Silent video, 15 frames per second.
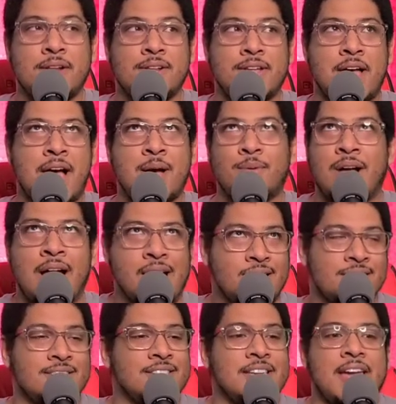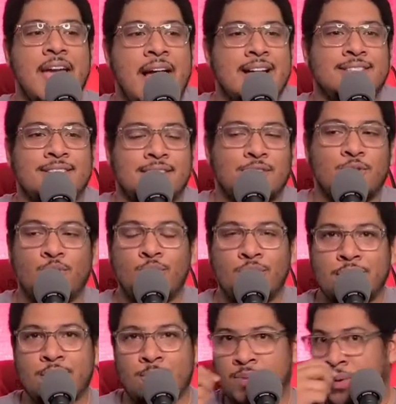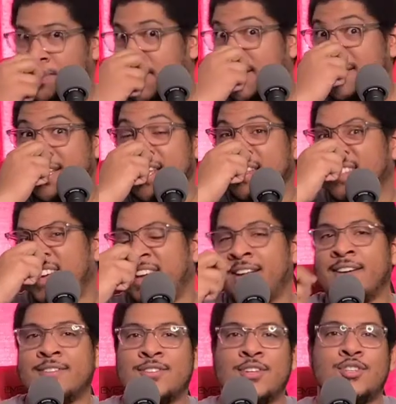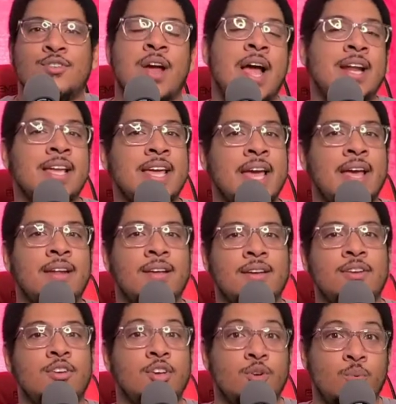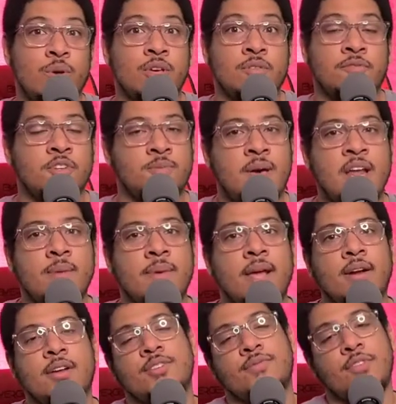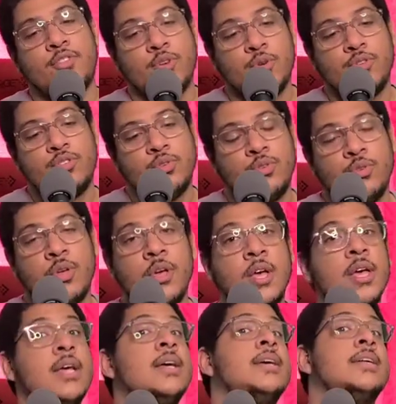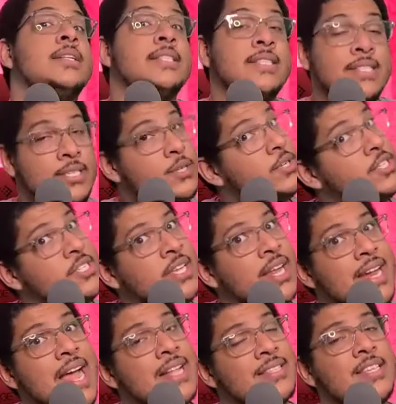I, I could see it as a cool little publicity thing to try to get goodwill for Spider-Man. Because for those who do, did not see